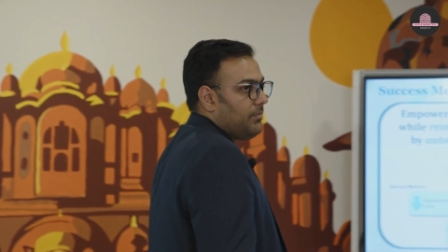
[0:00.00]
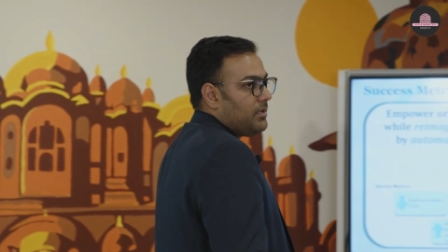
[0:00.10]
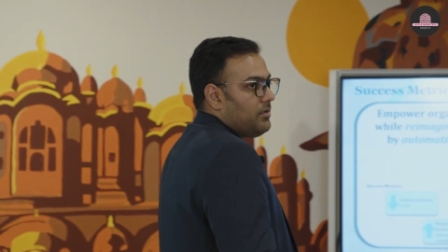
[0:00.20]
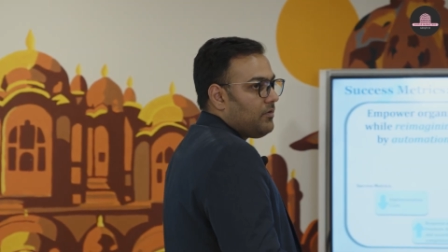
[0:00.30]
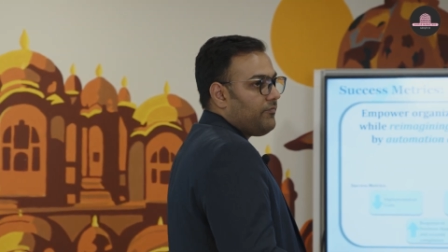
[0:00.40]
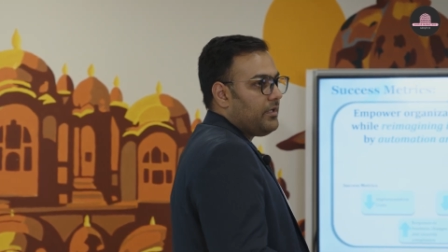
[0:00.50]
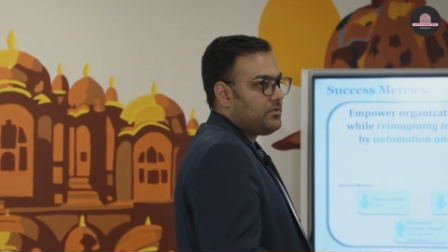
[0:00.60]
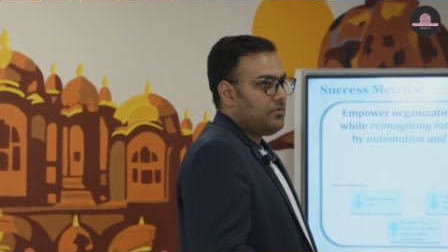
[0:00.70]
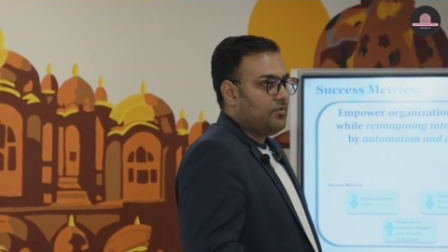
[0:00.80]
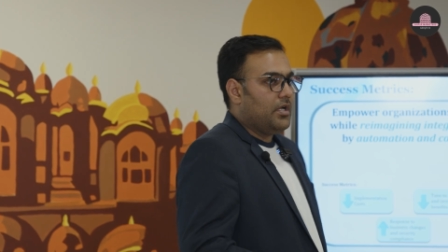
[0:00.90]
basis of
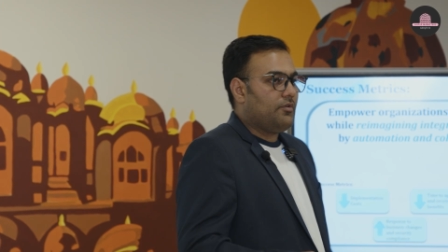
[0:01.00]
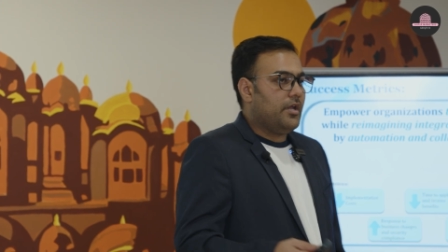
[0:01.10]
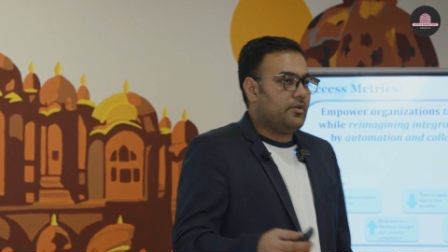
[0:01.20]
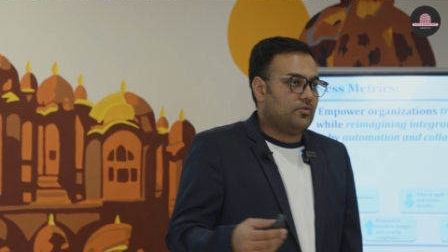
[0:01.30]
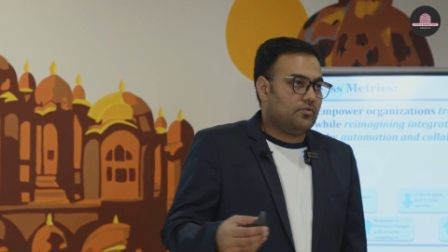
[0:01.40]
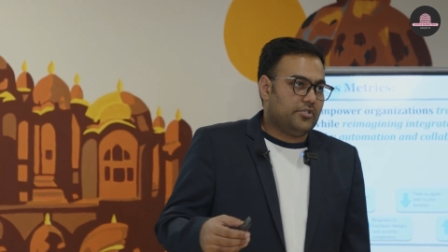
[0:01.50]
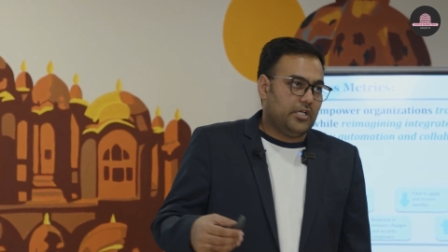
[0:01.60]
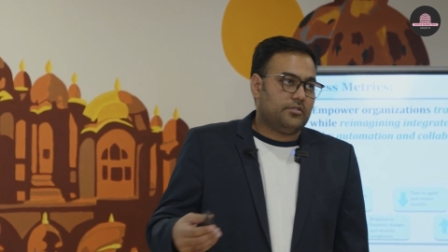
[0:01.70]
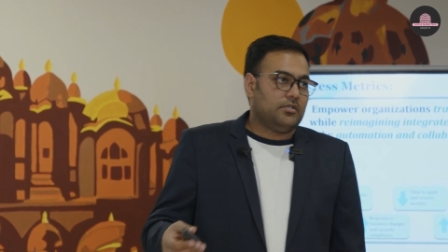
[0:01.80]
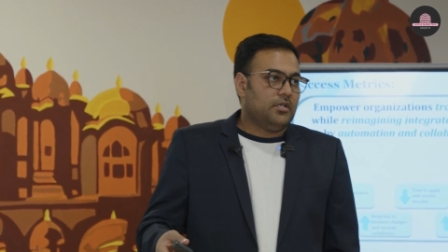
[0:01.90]
which you are going to
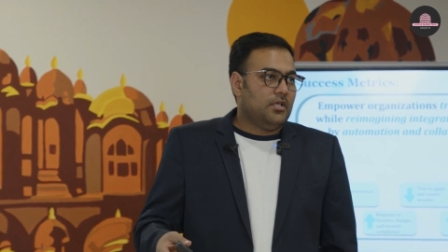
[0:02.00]
judge